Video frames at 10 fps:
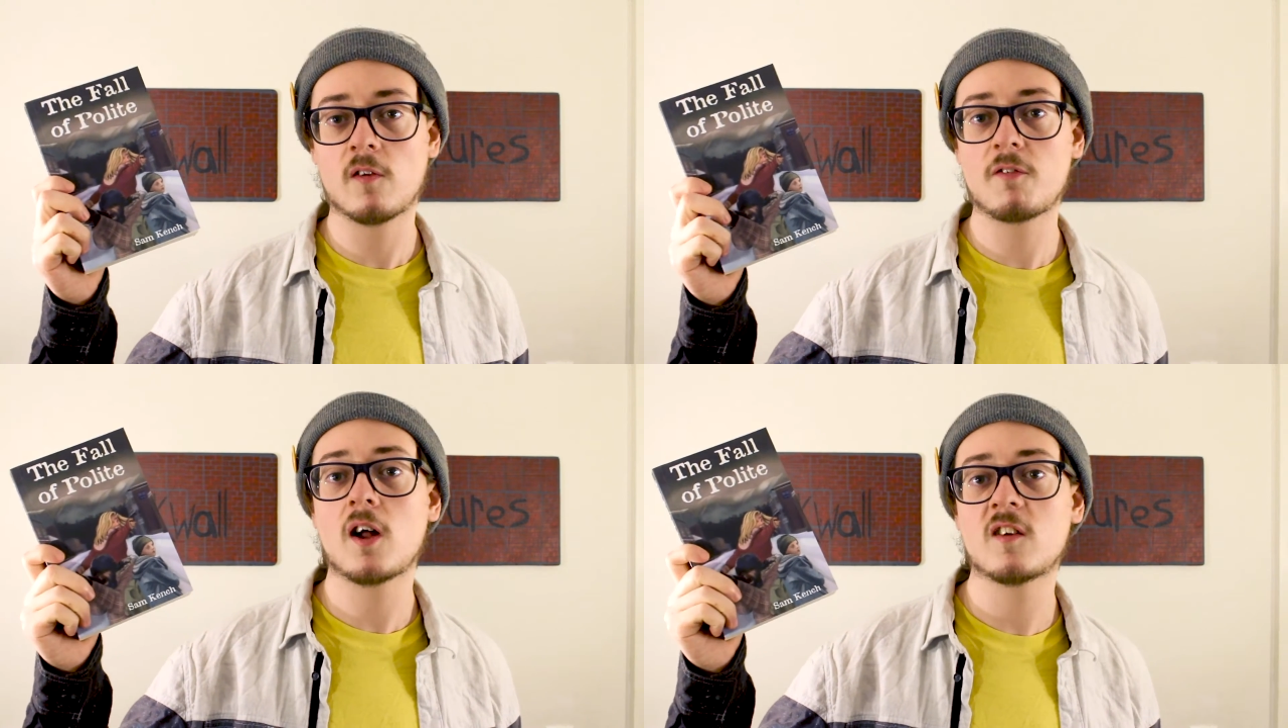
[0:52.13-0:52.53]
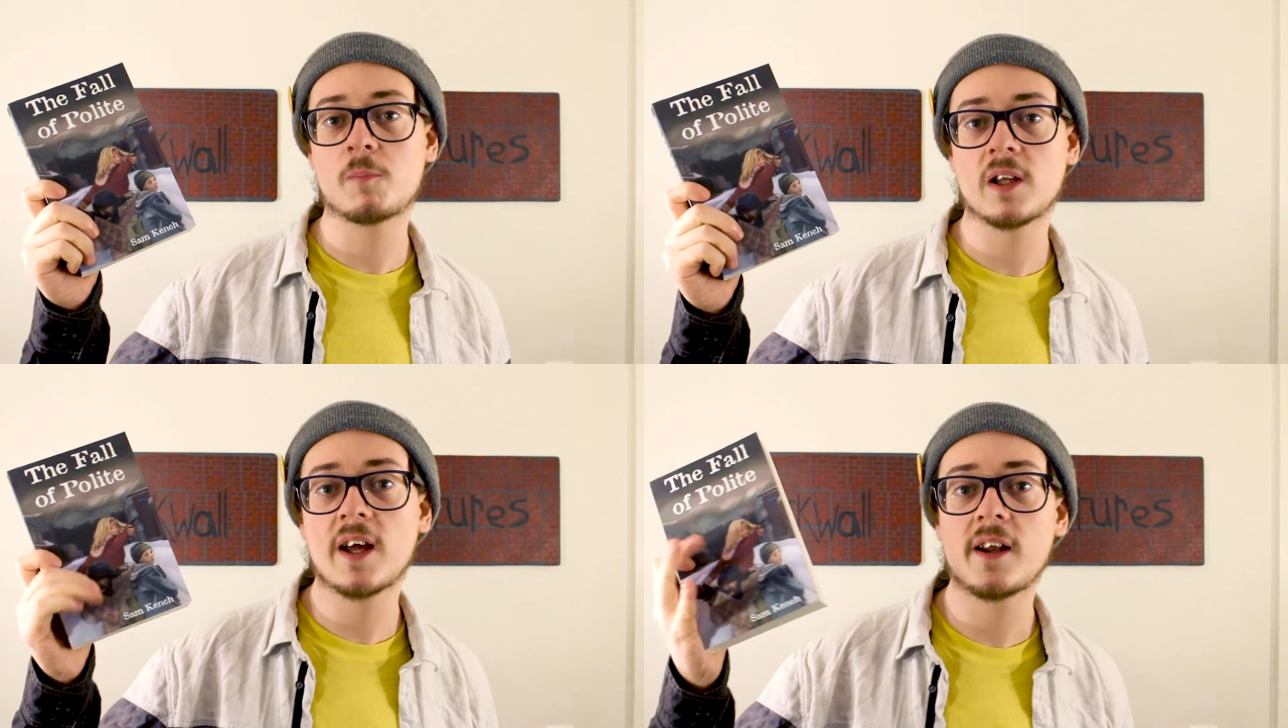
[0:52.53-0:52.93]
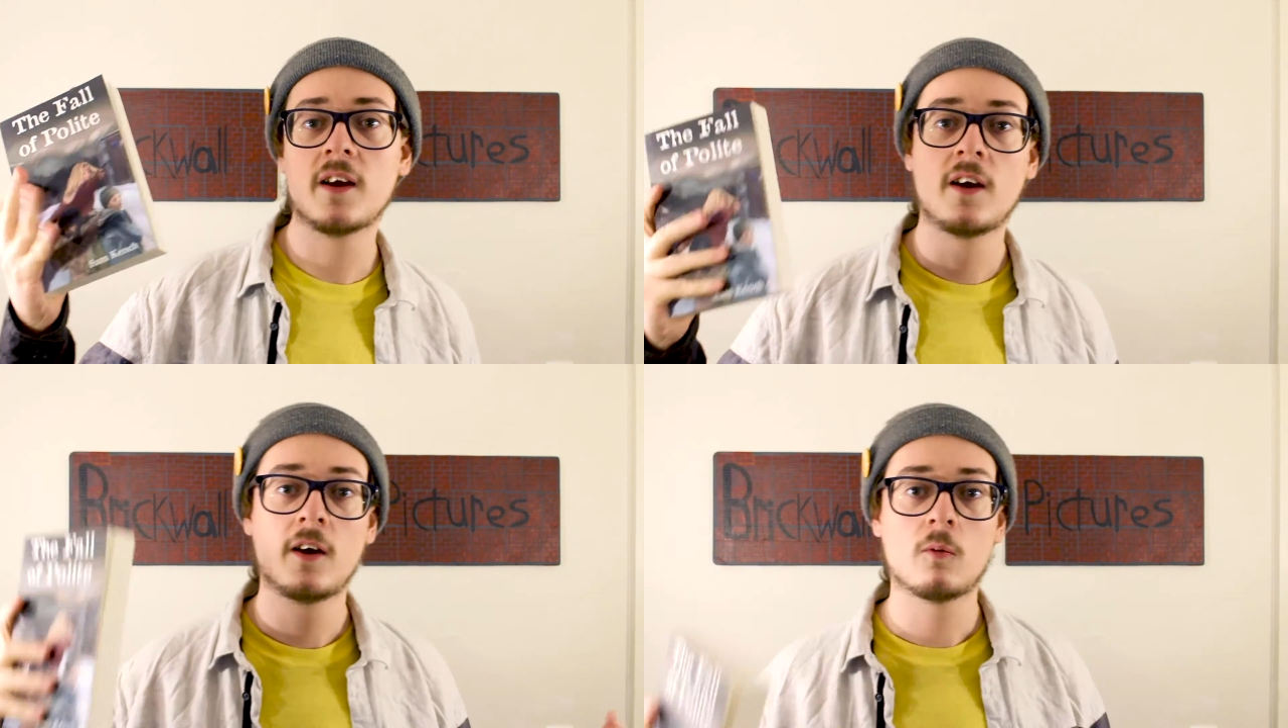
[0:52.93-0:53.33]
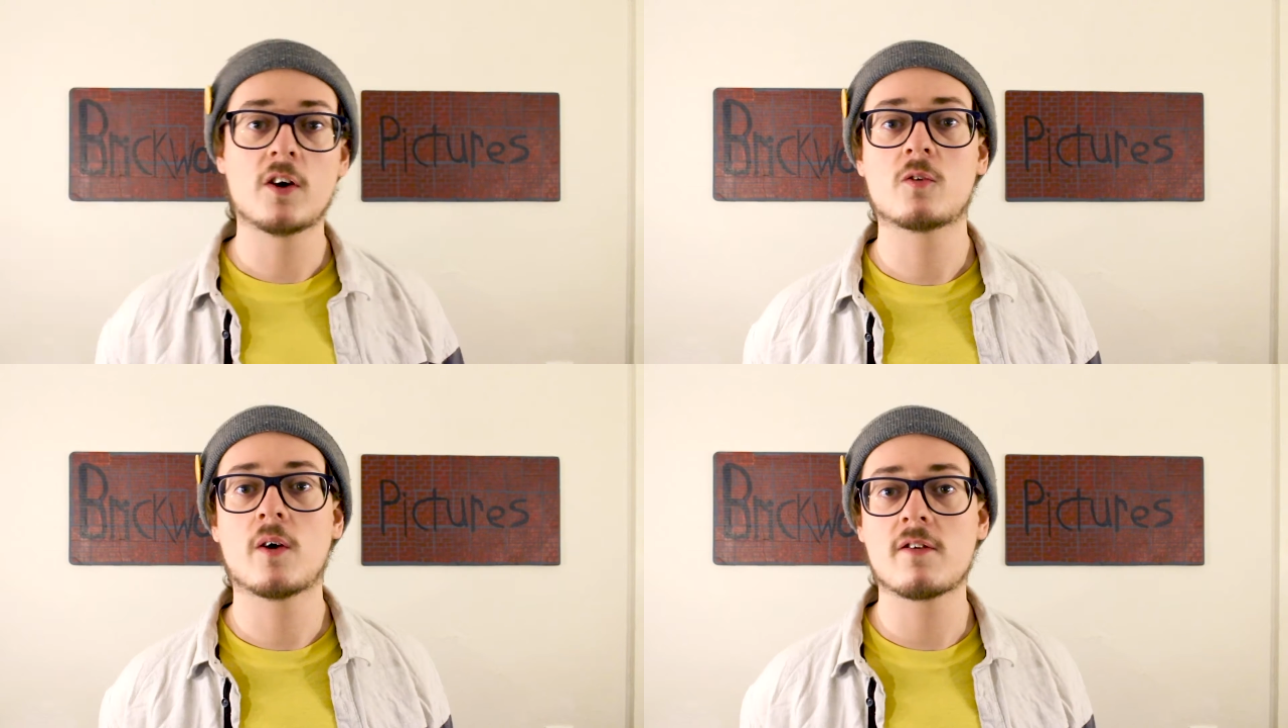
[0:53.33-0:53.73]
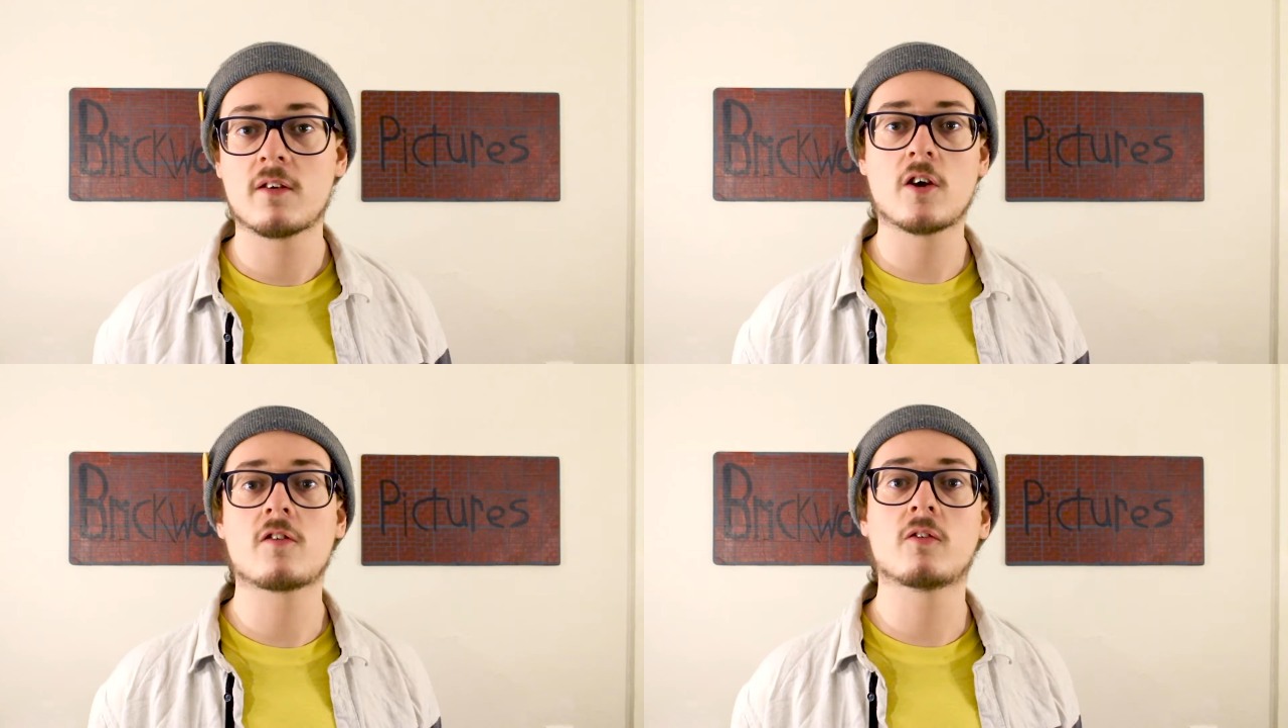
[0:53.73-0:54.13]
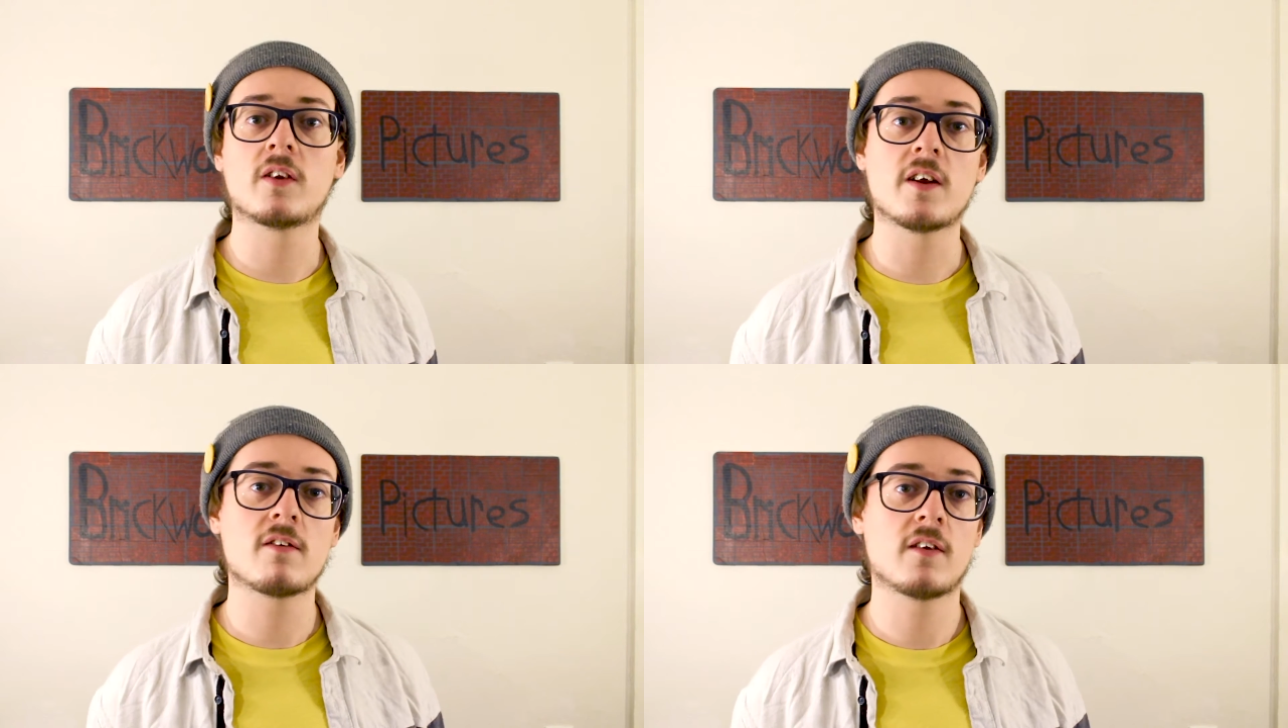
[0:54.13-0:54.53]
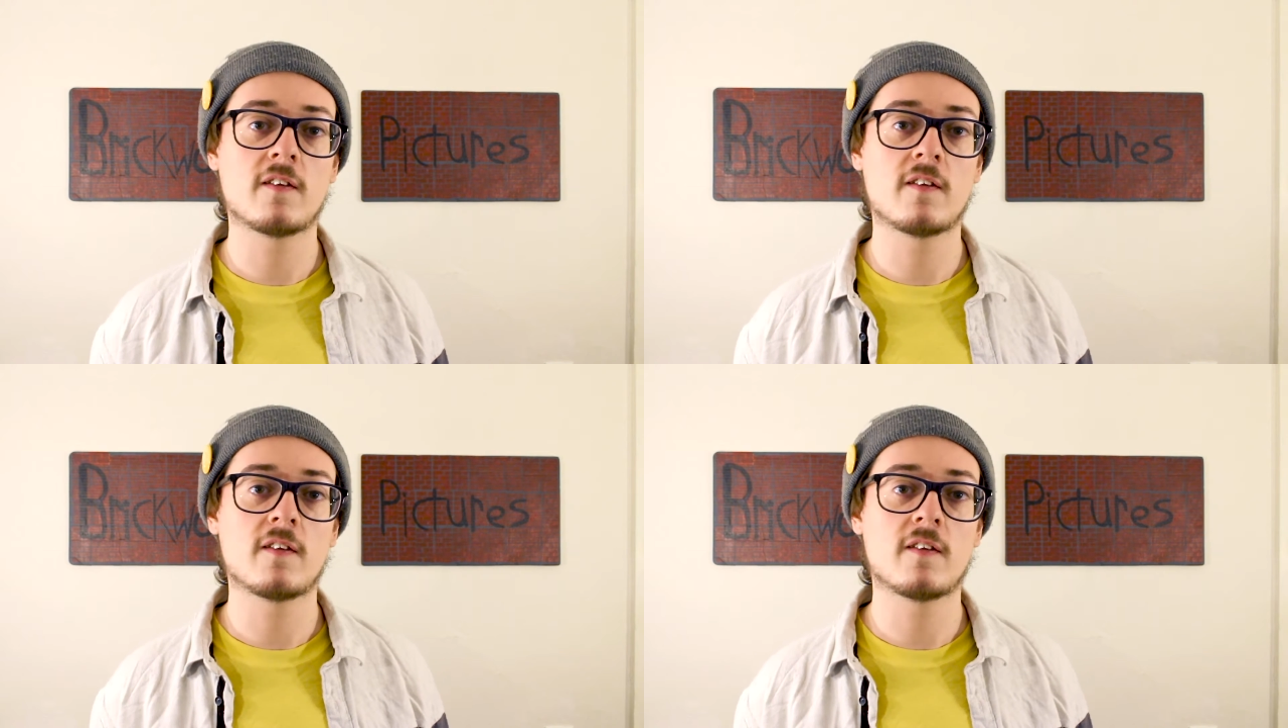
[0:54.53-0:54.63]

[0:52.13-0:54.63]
The Fall of Polite, which was just released.